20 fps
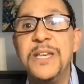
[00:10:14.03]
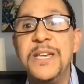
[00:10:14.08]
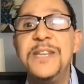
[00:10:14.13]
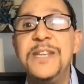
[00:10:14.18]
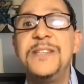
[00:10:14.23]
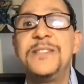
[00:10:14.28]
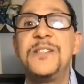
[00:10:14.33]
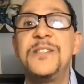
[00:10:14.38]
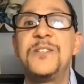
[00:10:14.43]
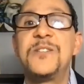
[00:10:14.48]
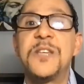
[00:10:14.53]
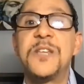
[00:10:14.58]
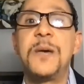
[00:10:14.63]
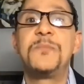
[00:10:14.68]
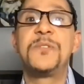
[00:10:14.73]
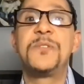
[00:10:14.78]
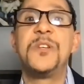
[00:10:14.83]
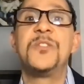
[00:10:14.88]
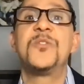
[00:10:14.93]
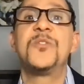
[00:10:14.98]
It is in
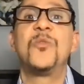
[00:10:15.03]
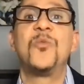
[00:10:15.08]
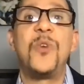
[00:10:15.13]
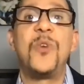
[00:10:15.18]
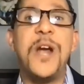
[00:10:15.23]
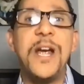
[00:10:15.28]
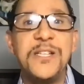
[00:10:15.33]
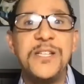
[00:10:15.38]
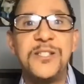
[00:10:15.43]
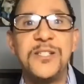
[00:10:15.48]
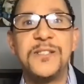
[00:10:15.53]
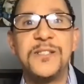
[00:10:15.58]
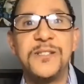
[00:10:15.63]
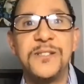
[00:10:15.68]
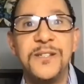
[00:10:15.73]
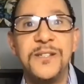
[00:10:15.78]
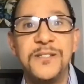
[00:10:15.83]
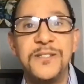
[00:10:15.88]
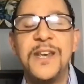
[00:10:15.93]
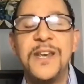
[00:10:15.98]
substance,
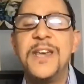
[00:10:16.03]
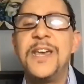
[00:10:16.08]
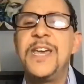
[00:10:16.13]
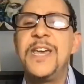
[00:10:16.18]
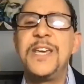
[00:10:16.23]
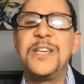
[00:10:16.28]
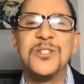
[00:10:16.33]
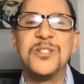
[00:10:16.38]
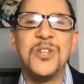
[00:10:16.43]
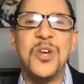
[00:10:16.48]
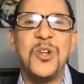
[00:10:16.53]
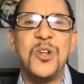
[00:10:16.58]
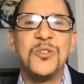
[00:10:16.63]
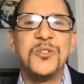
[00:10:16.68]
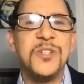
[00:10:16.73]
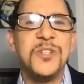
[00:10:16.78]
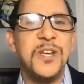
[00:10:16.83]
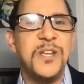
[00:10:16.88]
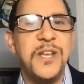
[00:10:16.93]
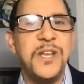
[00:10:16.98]
righteousness
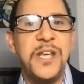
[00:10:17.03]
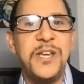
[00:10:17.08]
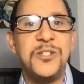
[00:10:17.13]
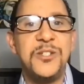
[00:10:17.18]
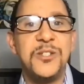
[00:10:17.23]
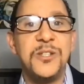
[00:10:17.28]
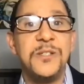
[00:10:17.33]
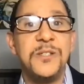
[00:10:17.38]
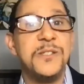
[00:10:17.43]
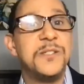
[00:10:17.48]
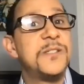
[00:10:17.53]
exalts a nation.